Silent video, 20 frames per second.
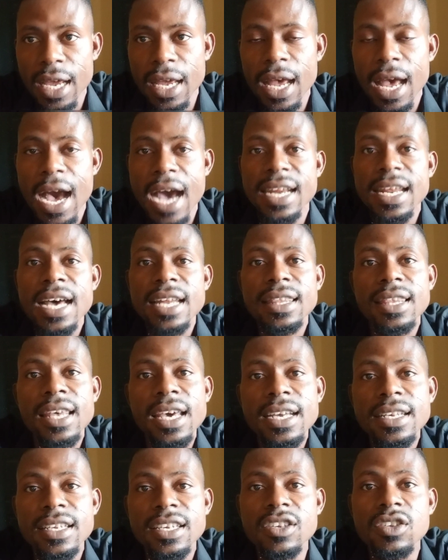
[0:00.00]
And that death
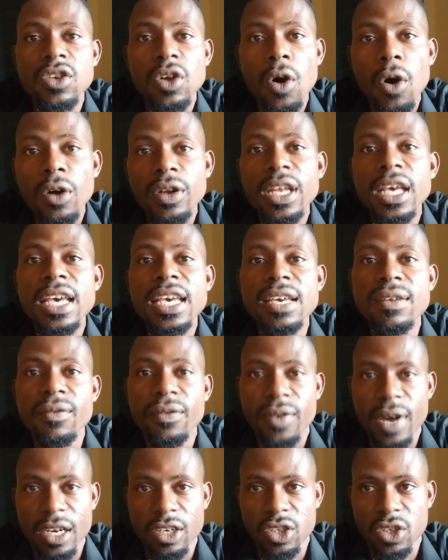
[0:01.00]
is called
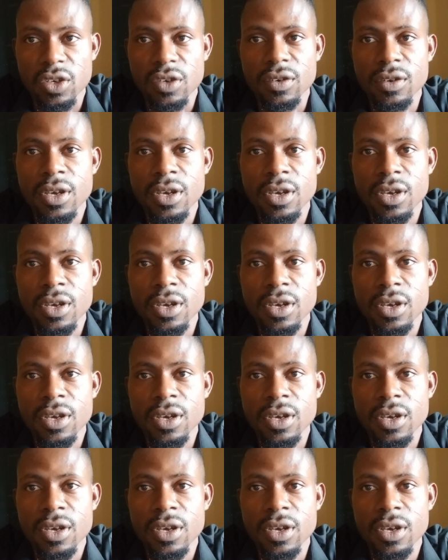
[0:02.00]
infarction.